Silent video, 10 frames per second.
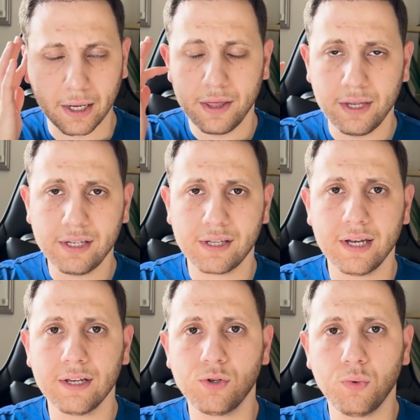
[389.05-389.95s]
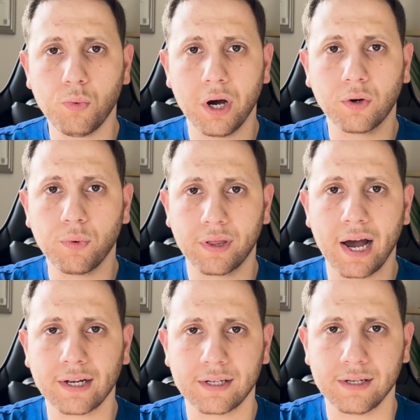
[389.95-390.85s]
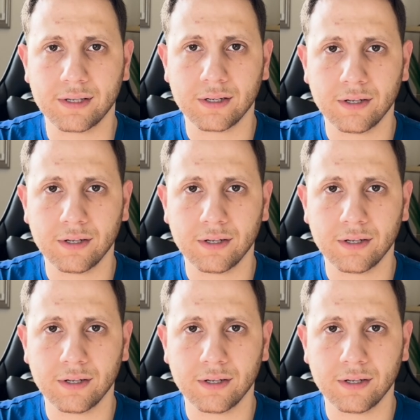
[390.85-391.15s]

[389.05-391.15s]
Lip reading: In these things you work with actors.